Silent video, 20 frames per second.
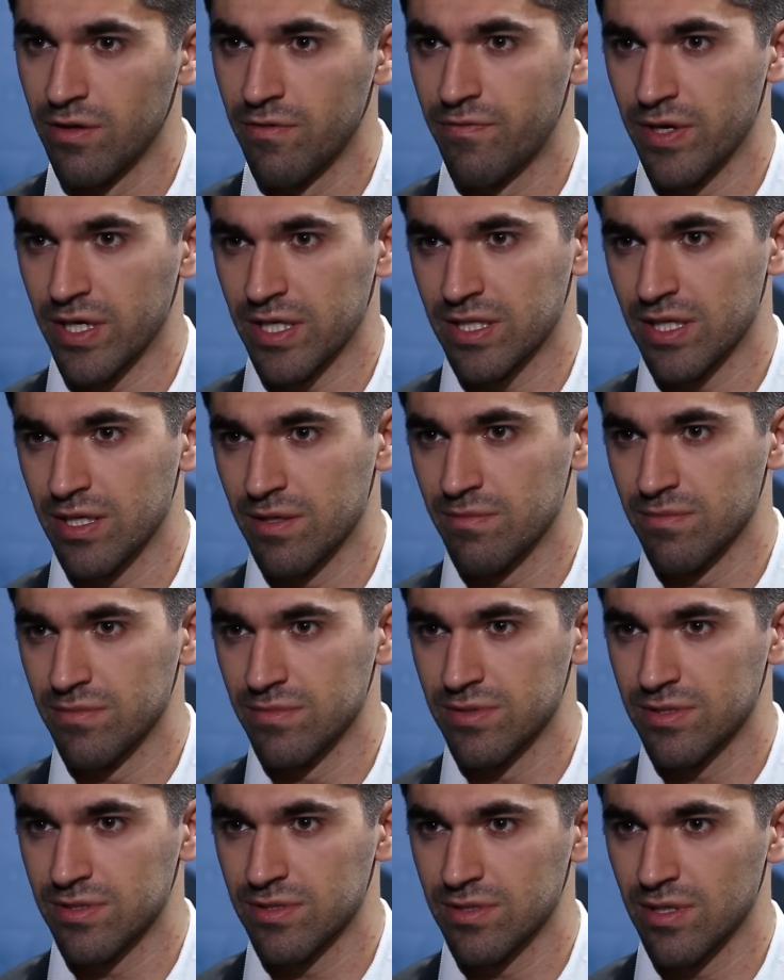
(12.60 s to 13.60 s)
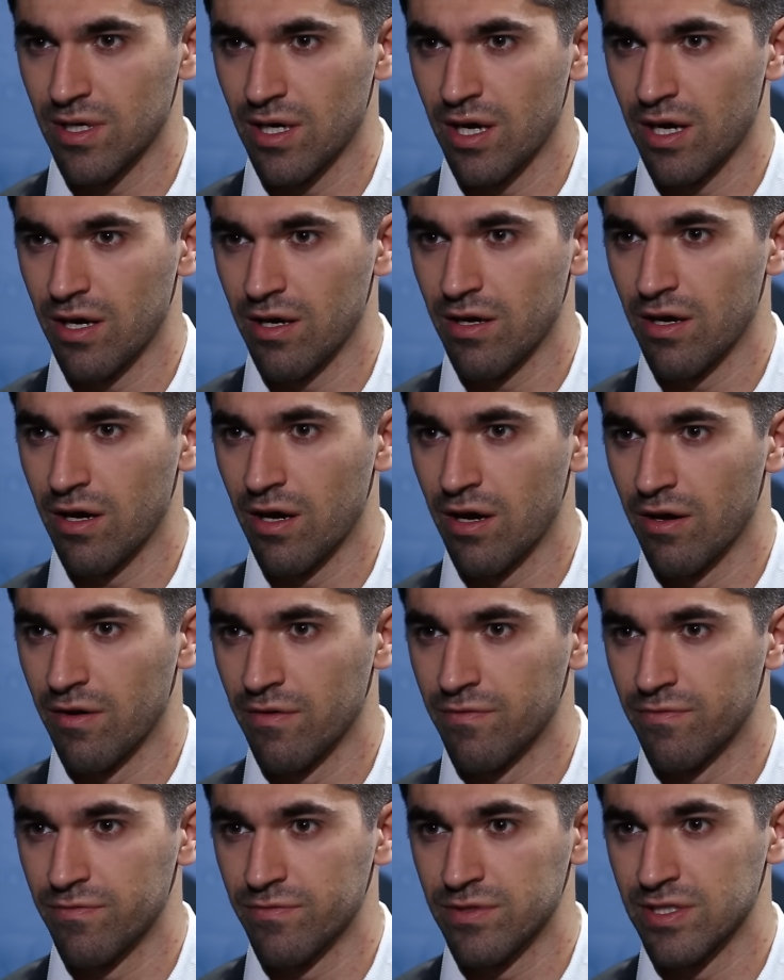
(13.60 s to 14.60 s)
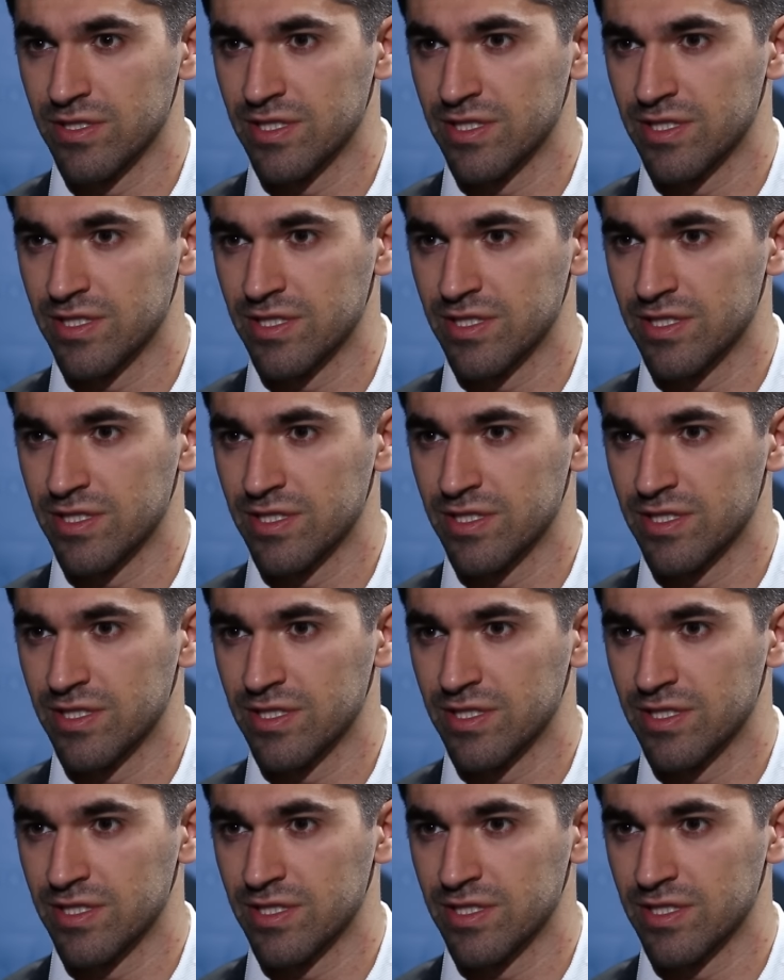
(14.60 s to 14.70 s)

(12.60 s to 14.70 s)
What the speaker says: the victims of